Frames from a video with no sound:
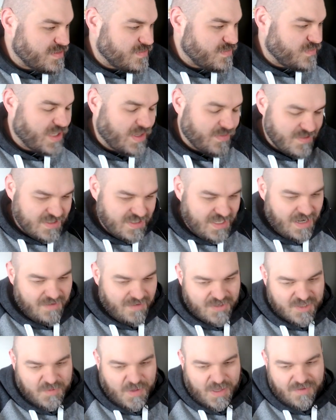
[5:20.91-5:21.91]
When I was there
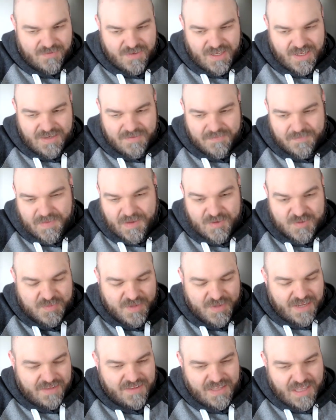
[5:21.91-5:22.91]
for Spine of Night, I was
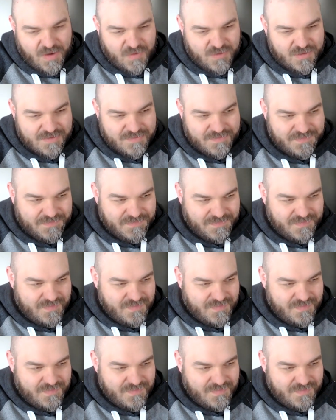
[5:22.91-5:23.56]
behind the counter.